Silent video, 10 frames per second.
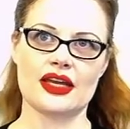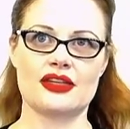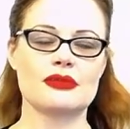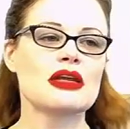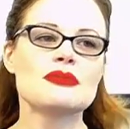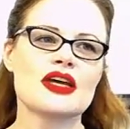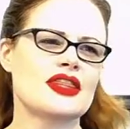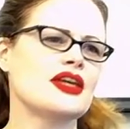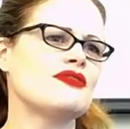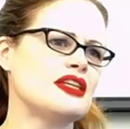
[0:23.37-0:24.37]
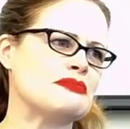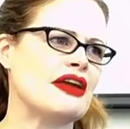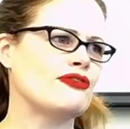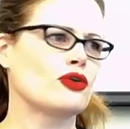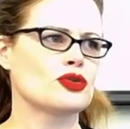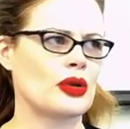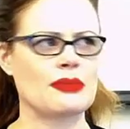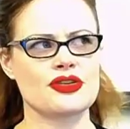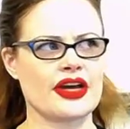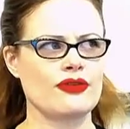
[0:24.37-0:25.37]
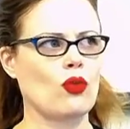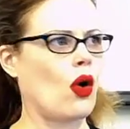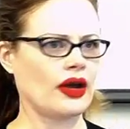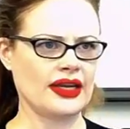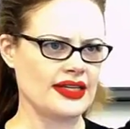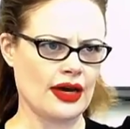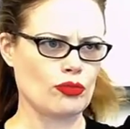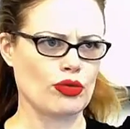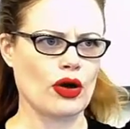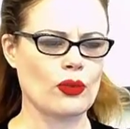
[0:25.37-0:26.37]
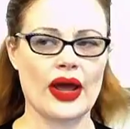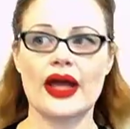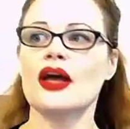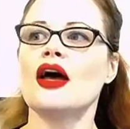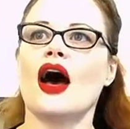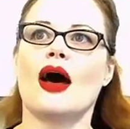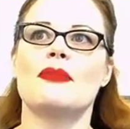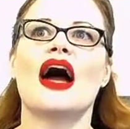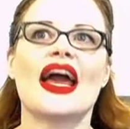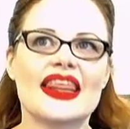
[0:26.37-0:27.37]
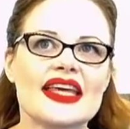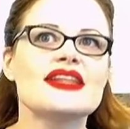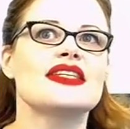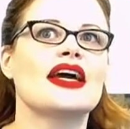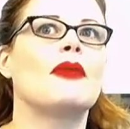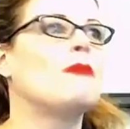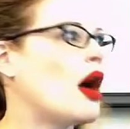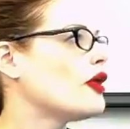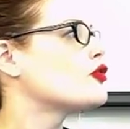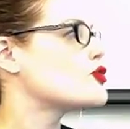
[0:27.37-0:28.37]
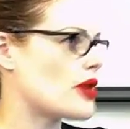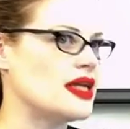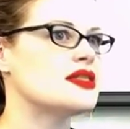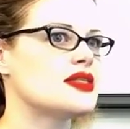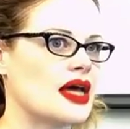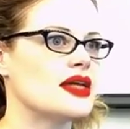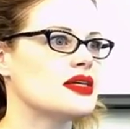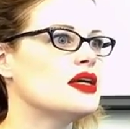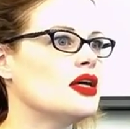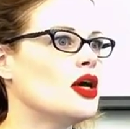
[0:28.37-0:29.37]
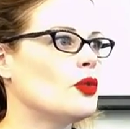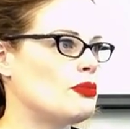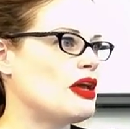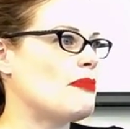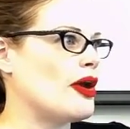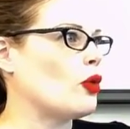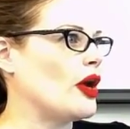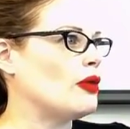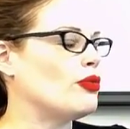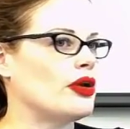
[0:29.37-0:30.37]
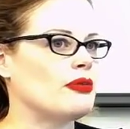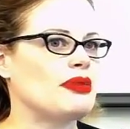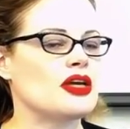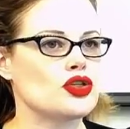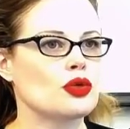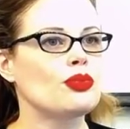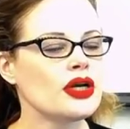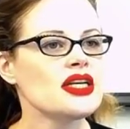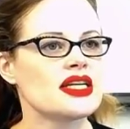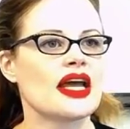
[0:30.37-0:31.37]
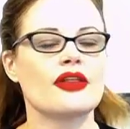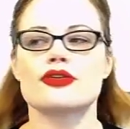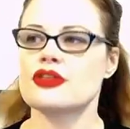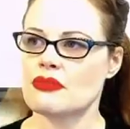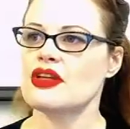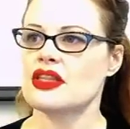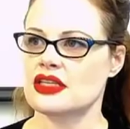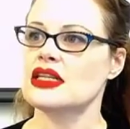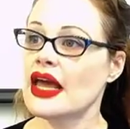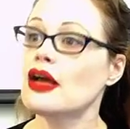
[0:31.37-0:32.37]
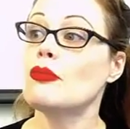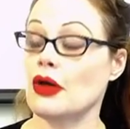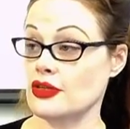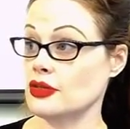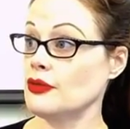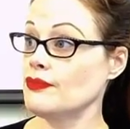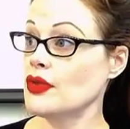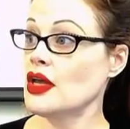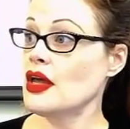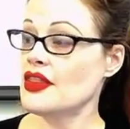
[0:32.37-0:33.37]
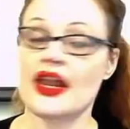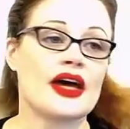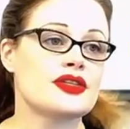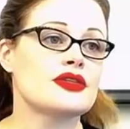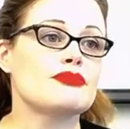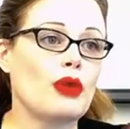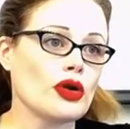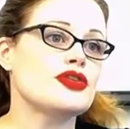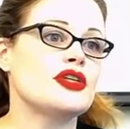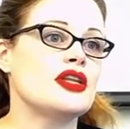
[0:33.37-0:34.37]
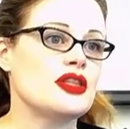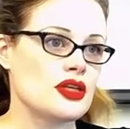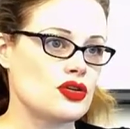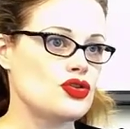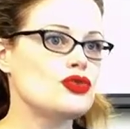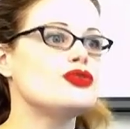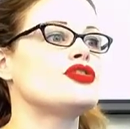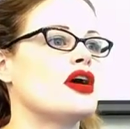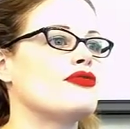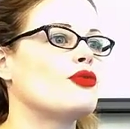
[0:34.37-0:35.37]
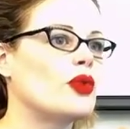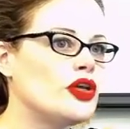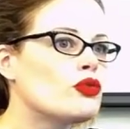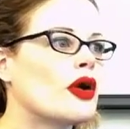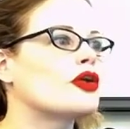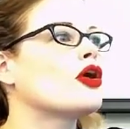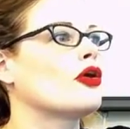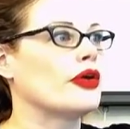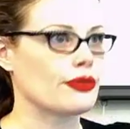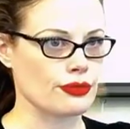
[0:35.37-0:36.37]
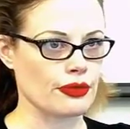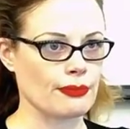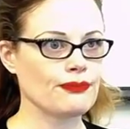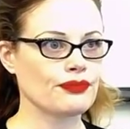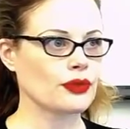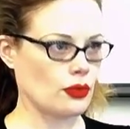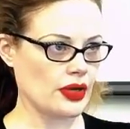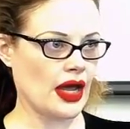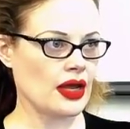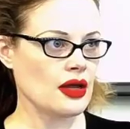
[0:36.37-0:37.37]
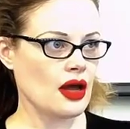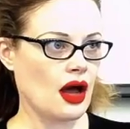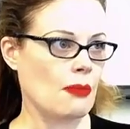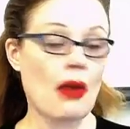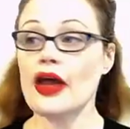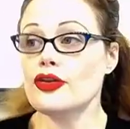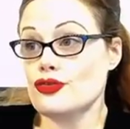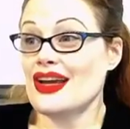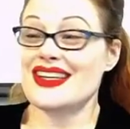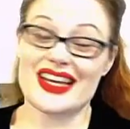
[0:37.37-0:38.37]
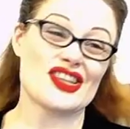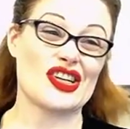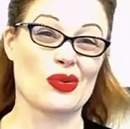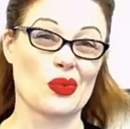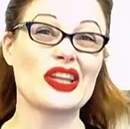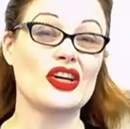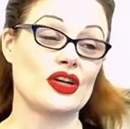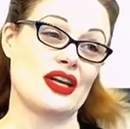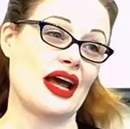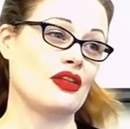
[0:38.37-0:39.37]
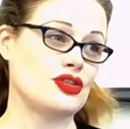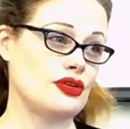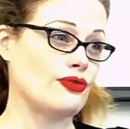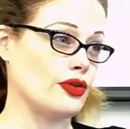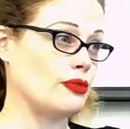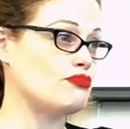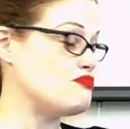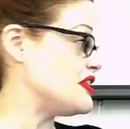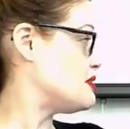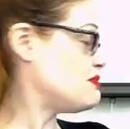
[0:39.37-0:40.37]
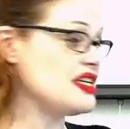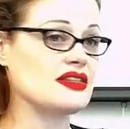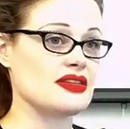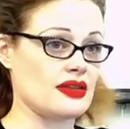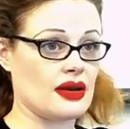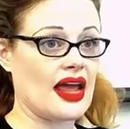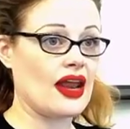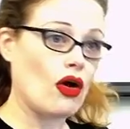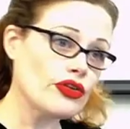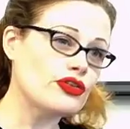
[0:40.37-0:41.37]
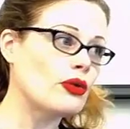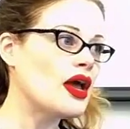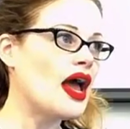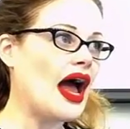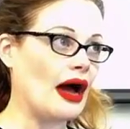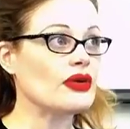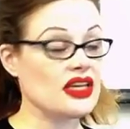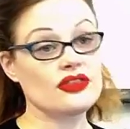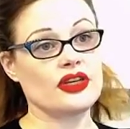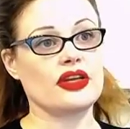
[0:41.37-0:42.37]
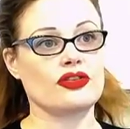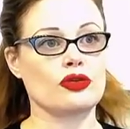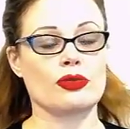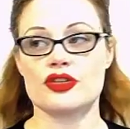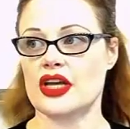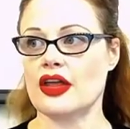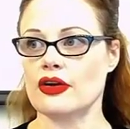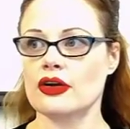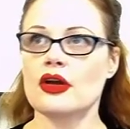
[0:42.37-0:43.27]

And sometimes I think of these metaphors when I'm just kind of walking down Broadway. Um, I think is like a model train set would be a better way to put it because you're putting together something that's like a puzzle that has parts in it that do stuff when you run current through them. Okay? A model train is actually a really good analogy for the bits and pieces and, and also how easy it is to put together.